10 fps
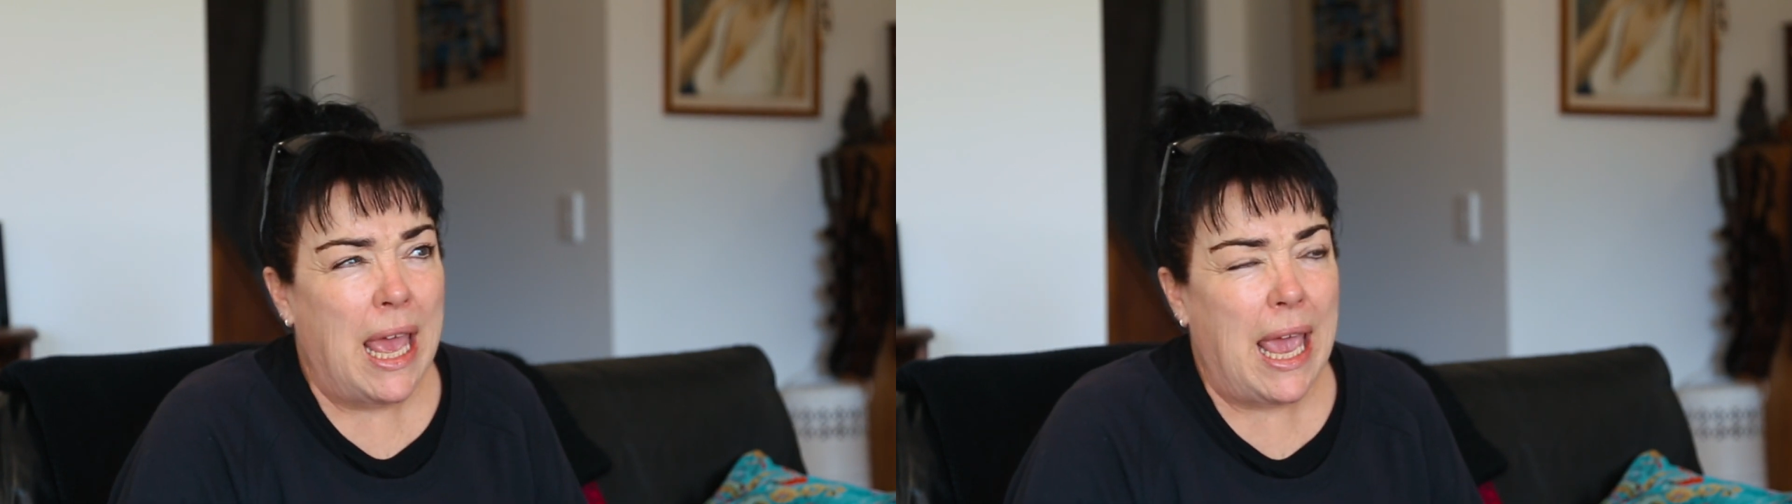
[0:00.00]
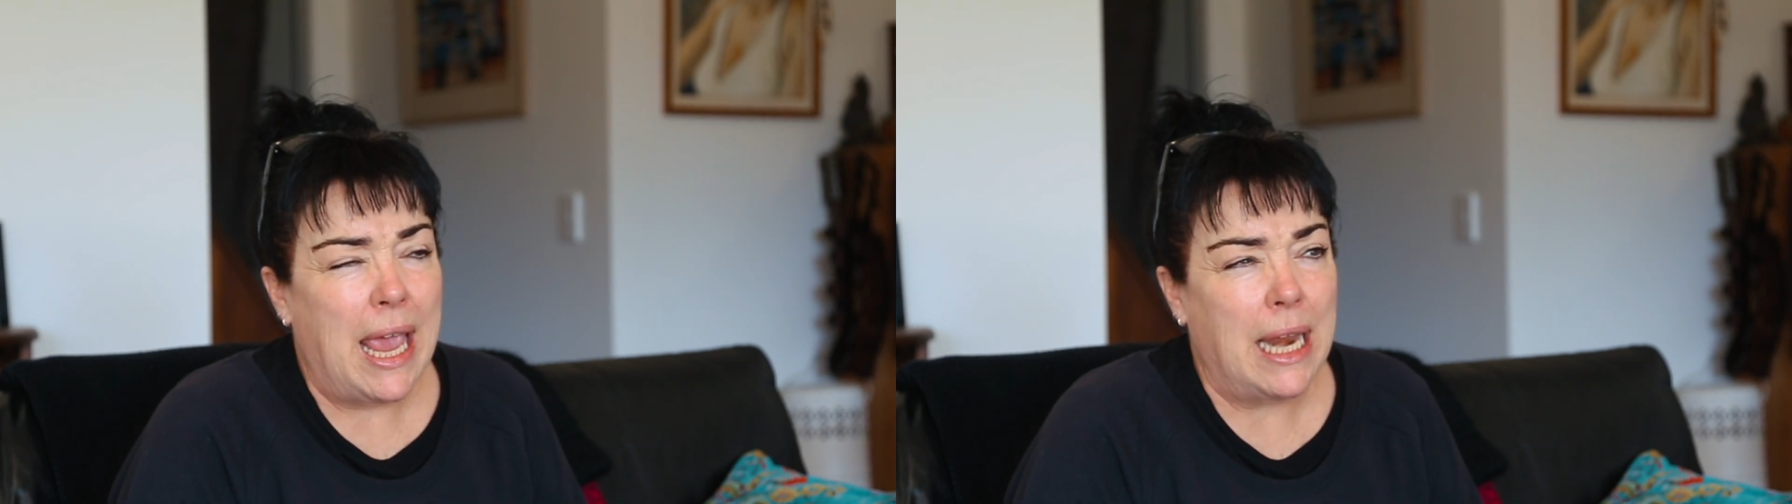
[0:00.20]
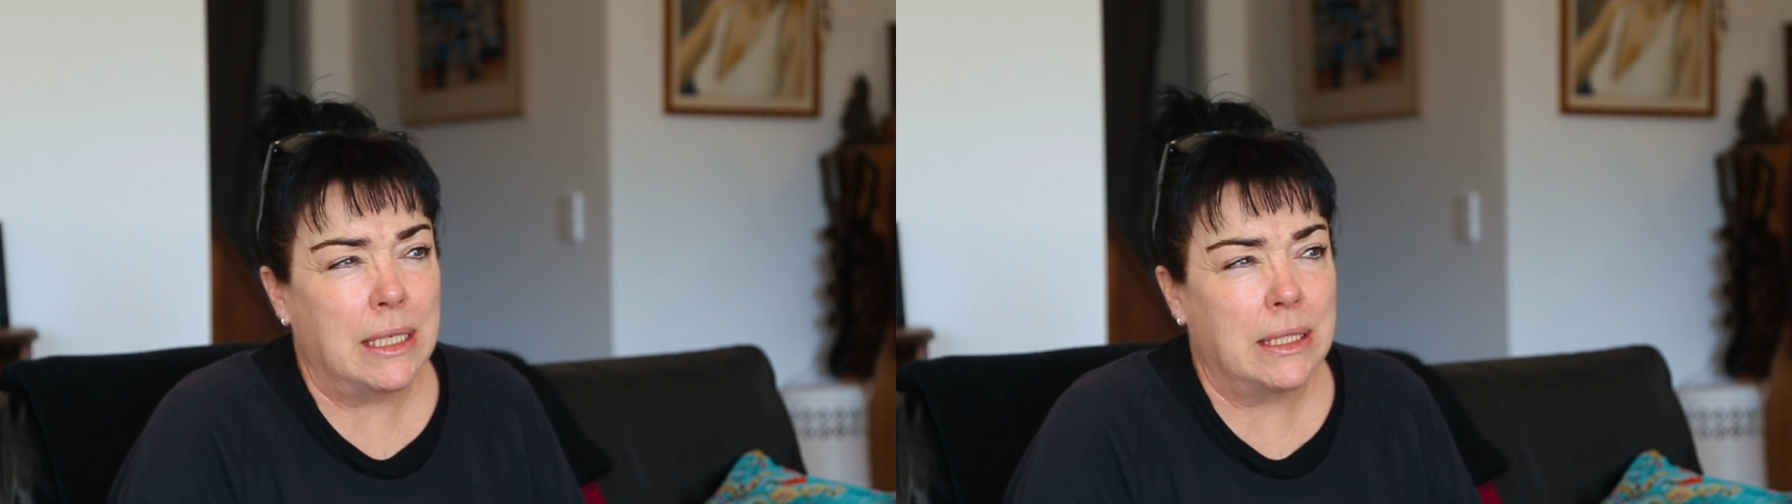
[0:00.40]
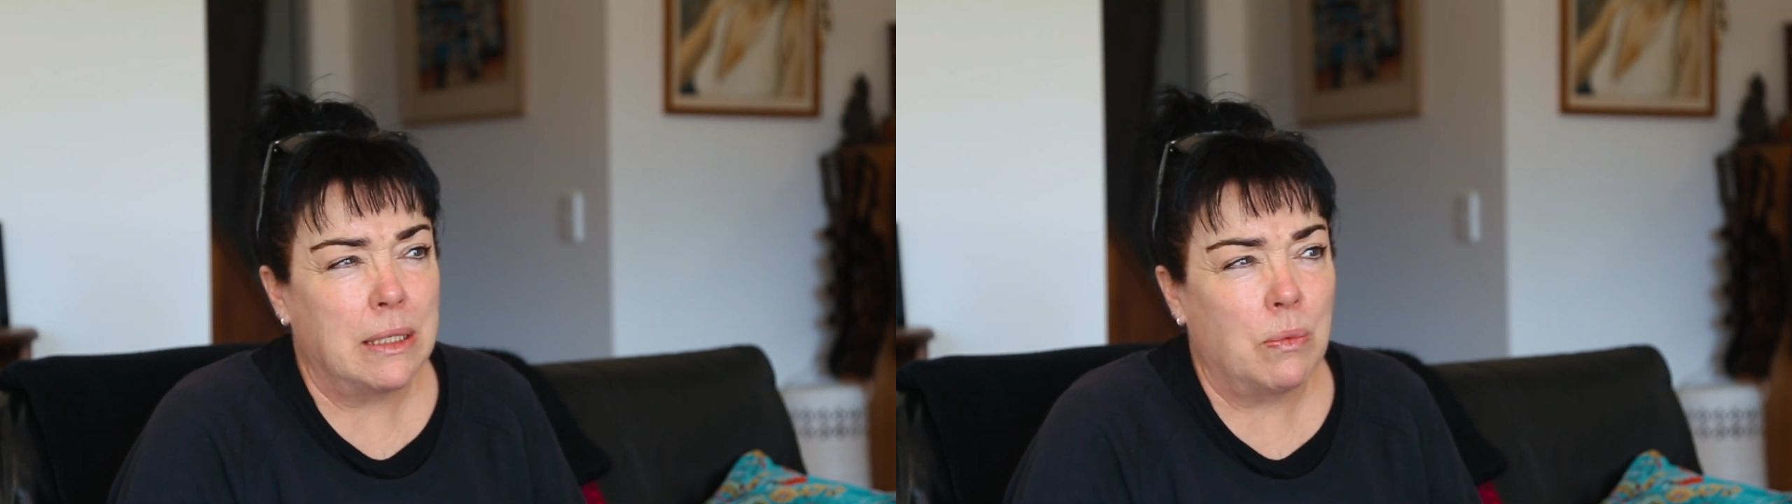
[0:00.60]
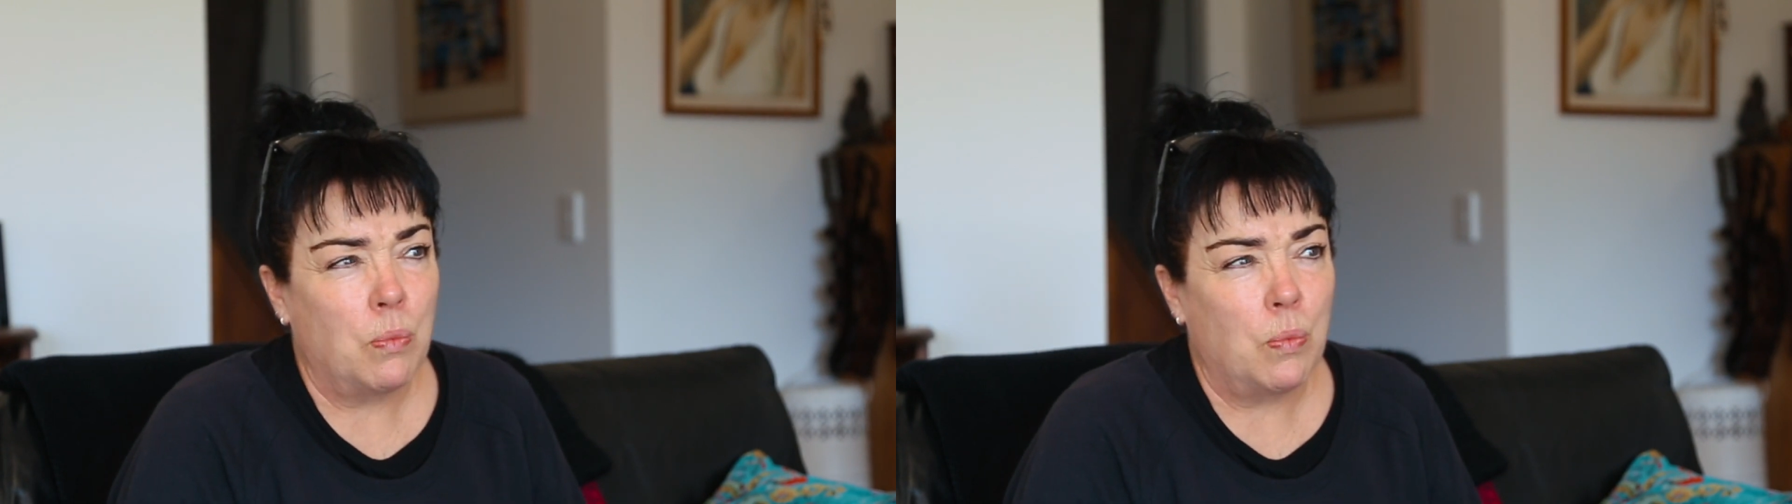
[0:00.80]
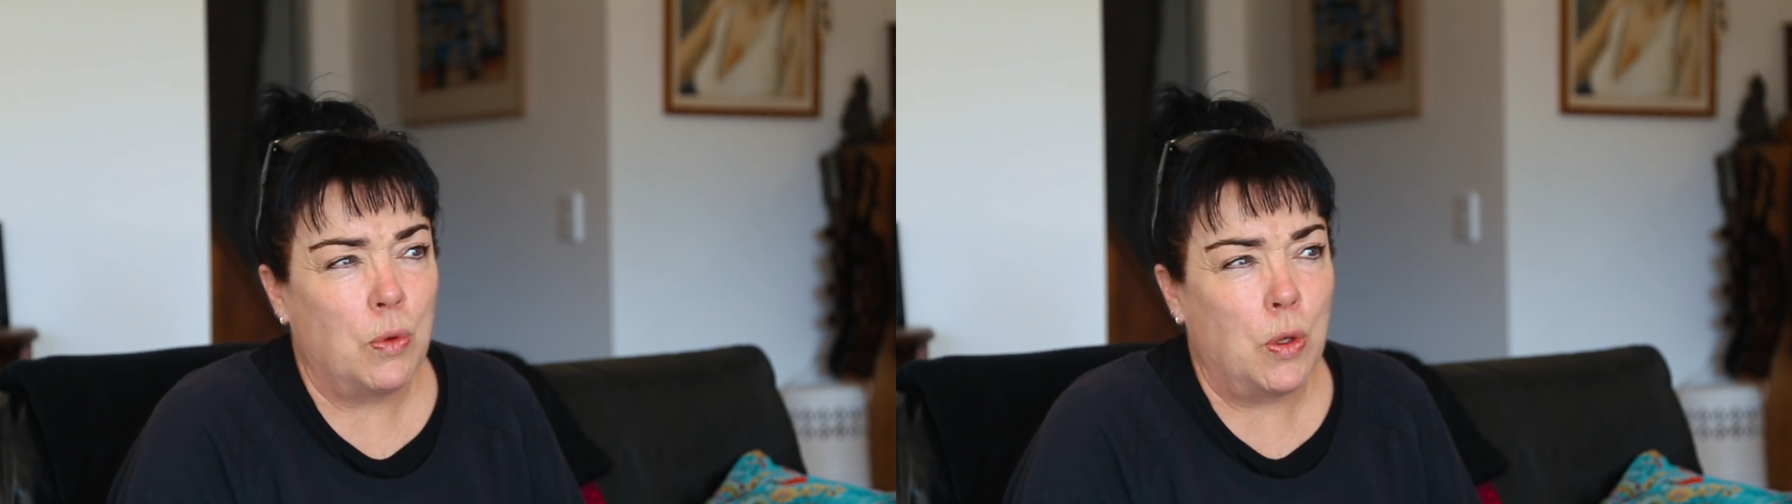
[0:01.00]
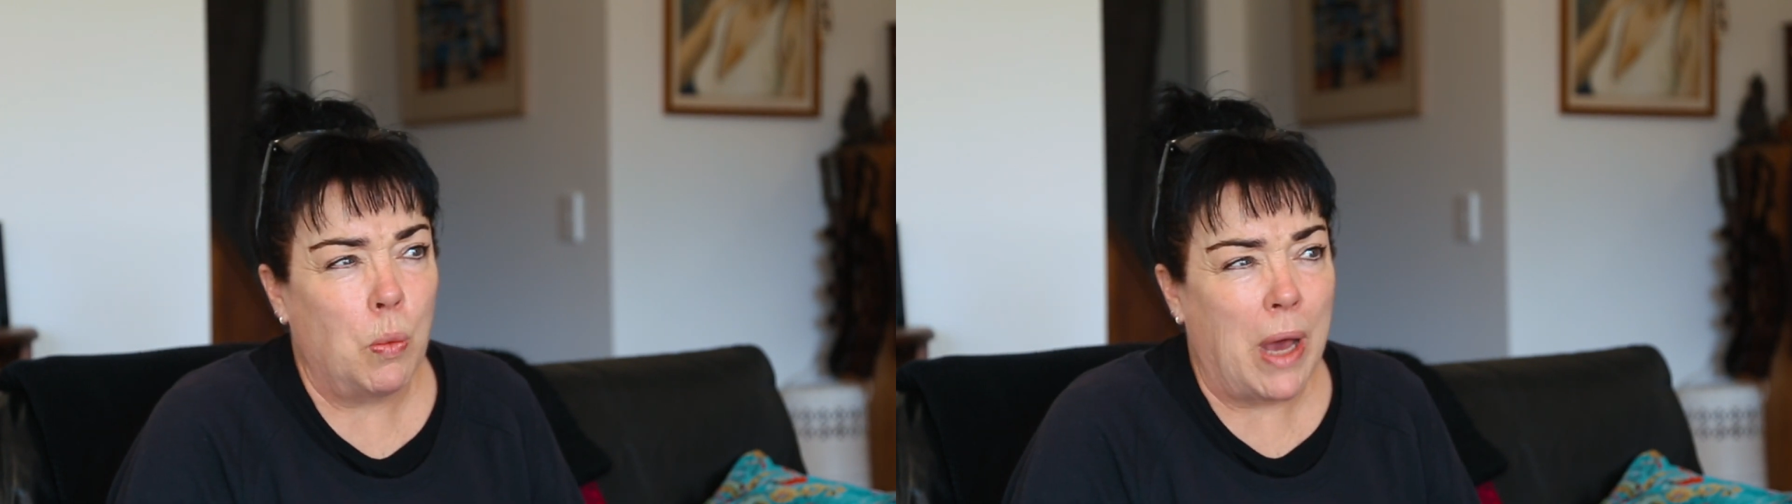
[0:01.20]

and you were